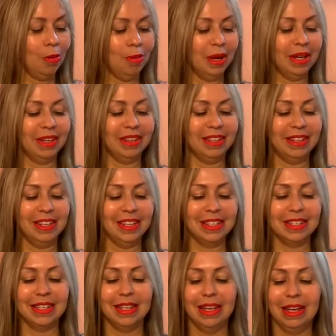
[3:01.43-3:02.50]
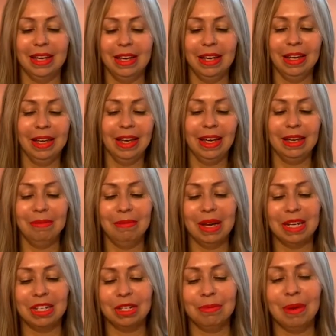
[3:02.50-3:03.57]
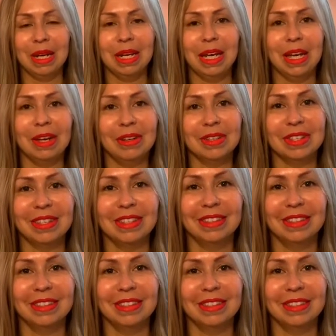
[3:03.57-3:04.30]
my goodness, it matches my nails.